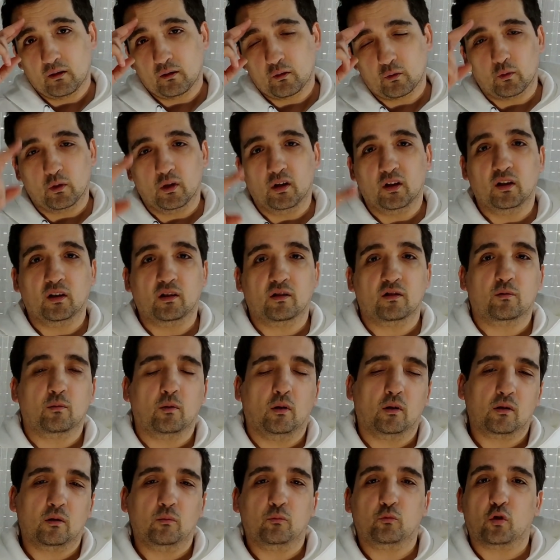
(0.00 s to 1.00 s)
Greetings,
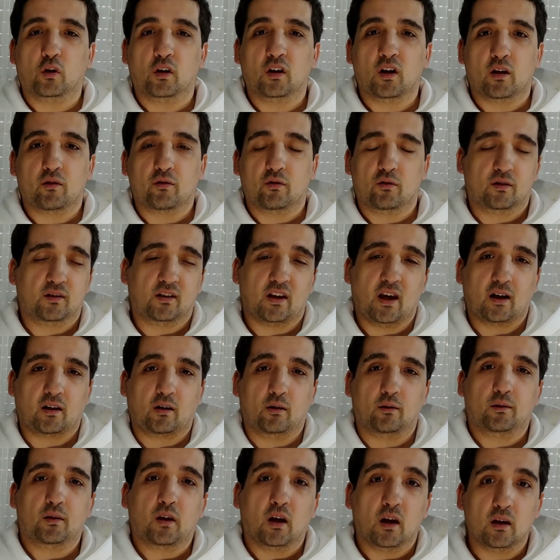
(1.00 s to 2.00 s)
welcome to another
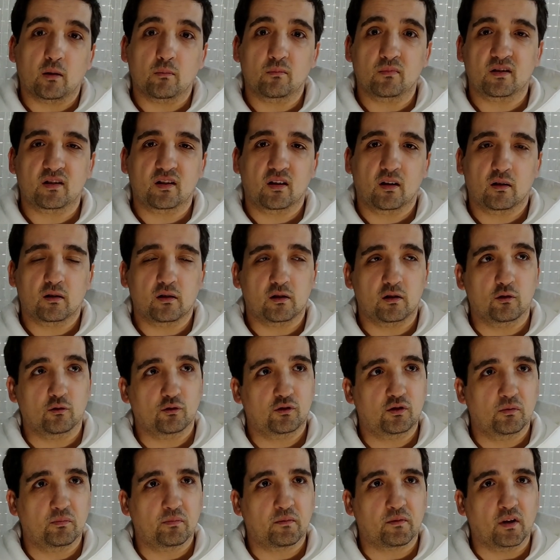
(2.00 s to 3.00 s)
Deckard Games
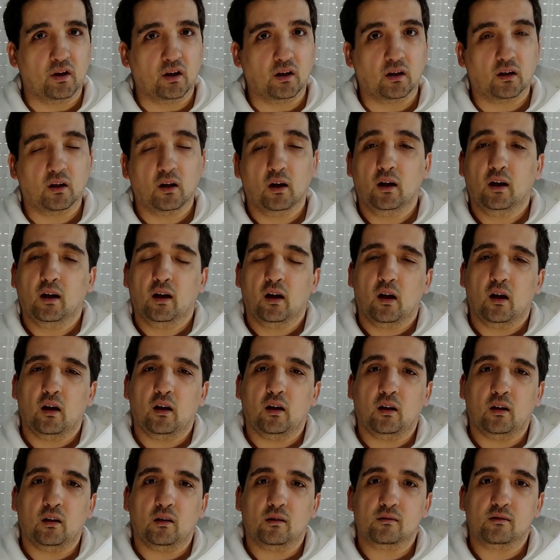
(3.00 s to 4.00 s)
YouTube thing,
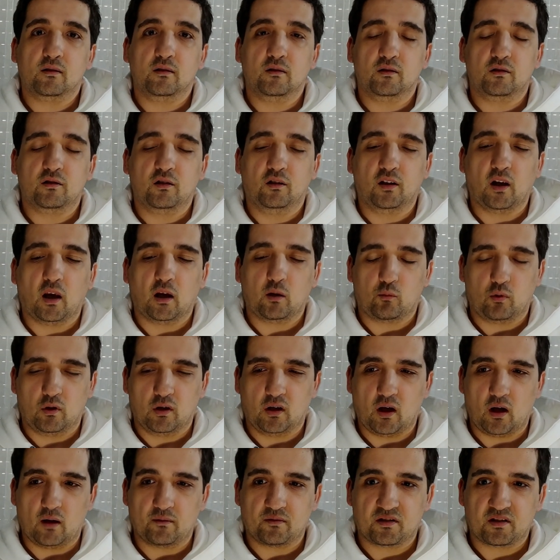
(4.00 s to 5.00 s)
and today we
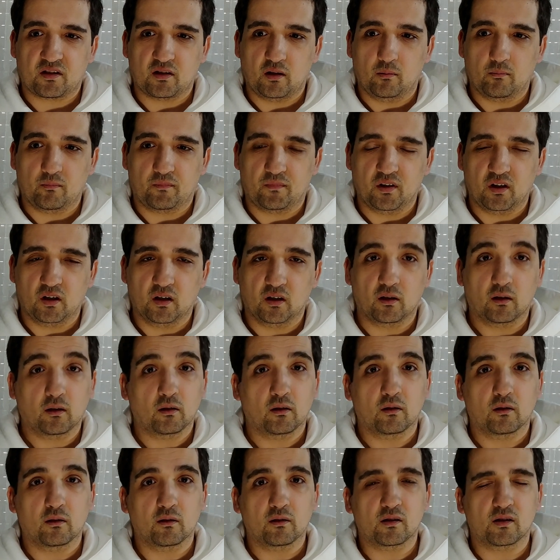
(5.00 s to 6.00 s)
have
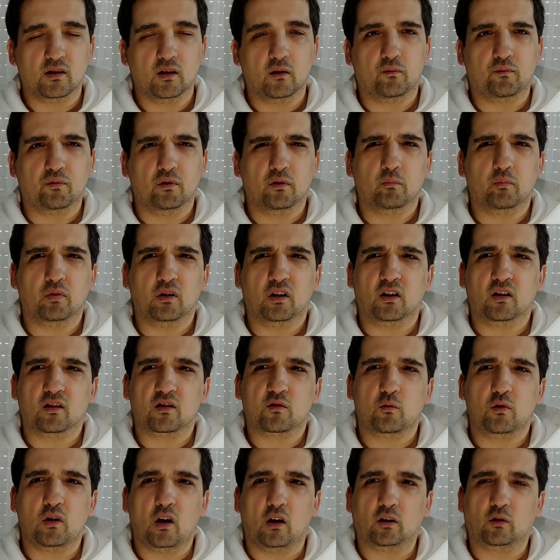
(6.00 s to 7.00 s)
something different
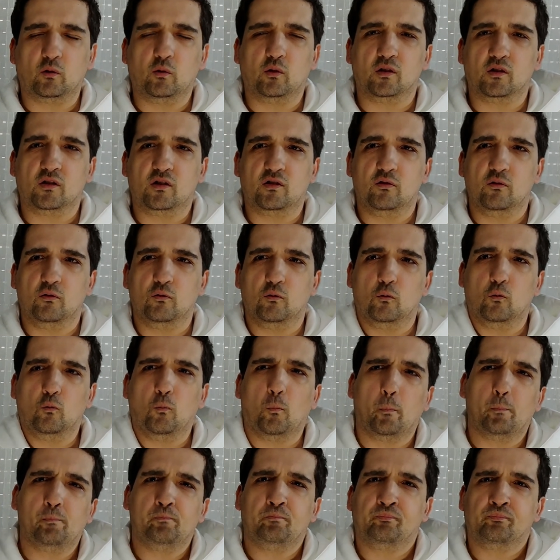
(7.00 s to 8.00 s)
because we are going
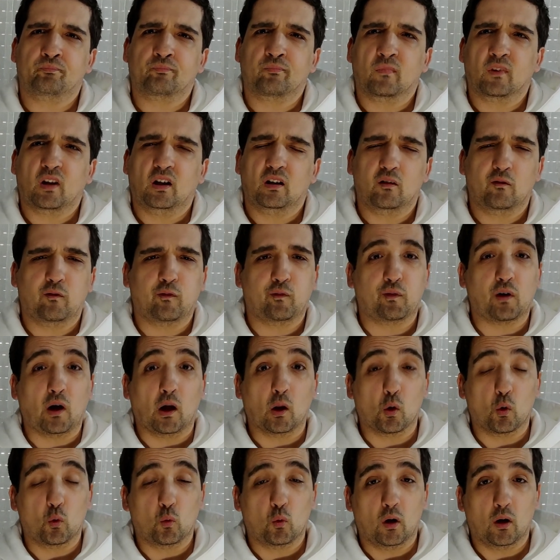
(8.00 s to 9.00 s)
to
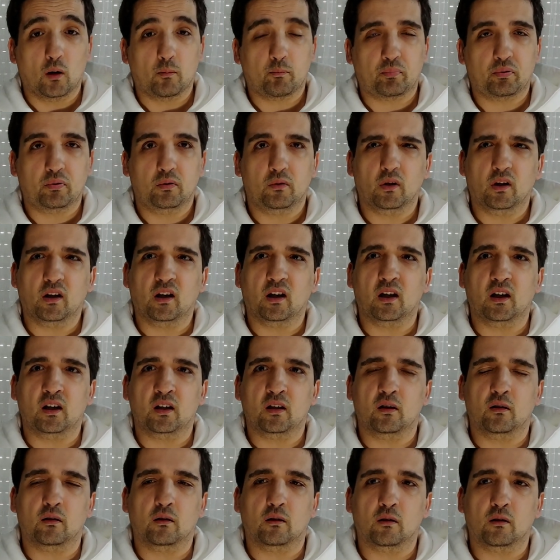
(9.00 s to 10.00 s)
follow up
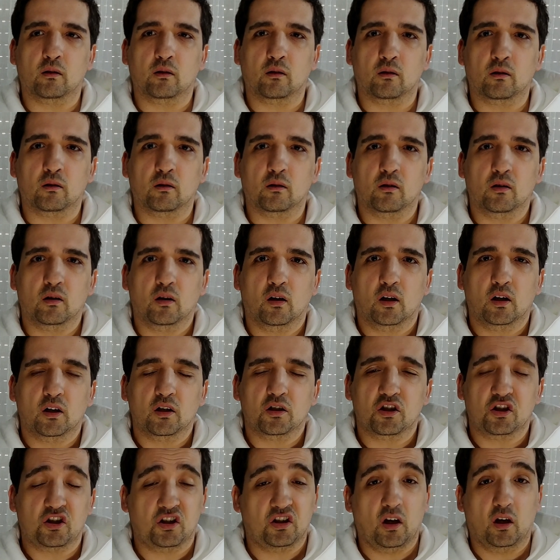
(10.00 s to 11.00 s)
a
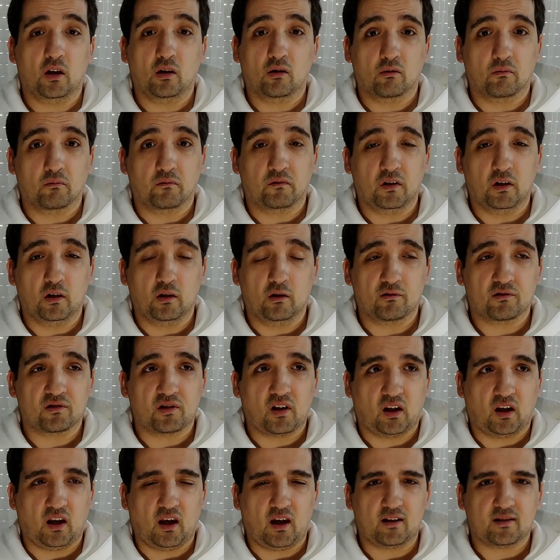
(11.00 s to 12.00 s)
chain of videos,
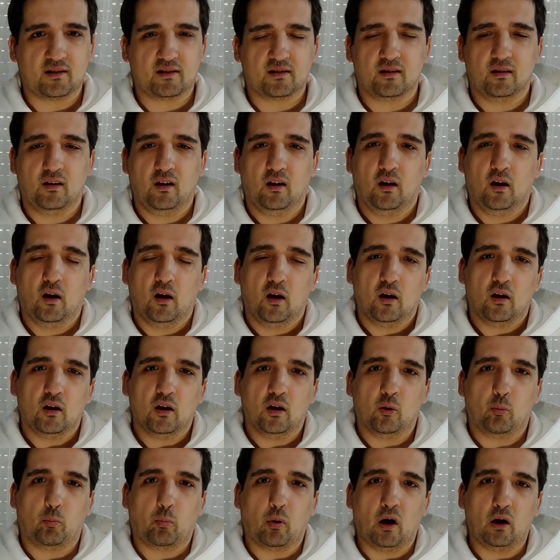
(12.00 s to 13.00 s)
I guess,
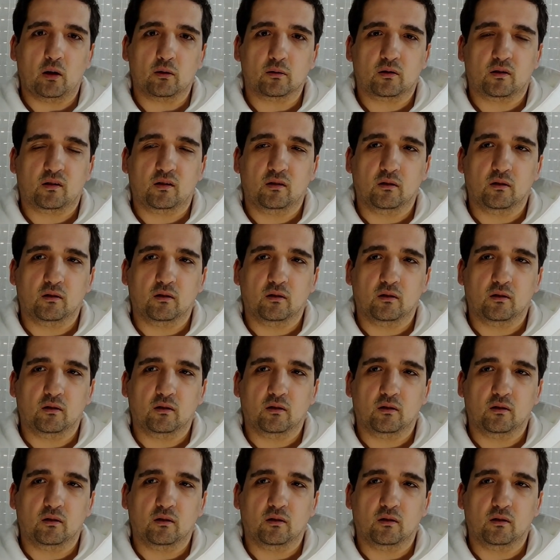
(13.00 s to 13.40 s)
about